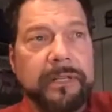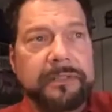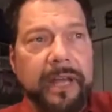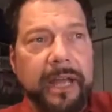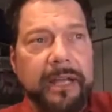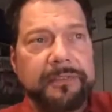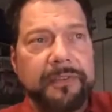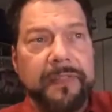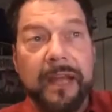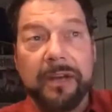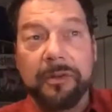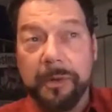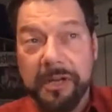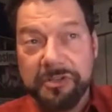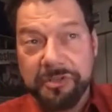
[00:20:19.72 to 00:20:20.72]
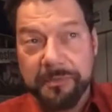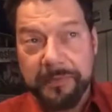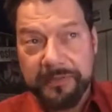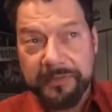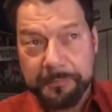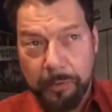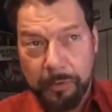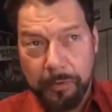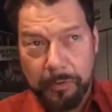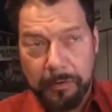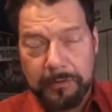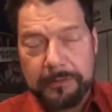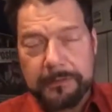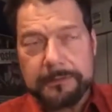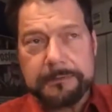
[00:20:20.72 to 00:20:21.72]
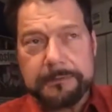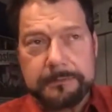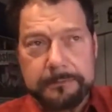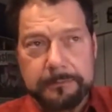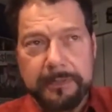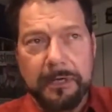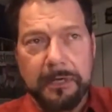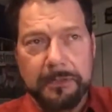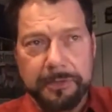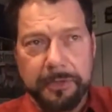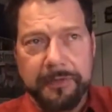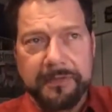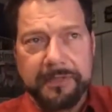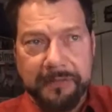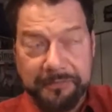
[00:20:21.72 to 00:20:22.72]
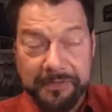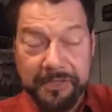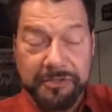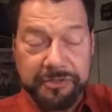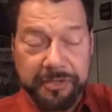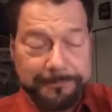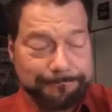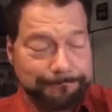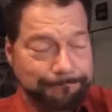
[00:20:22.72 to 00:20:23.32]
to answer that question, Miss Moore. We all know the definition.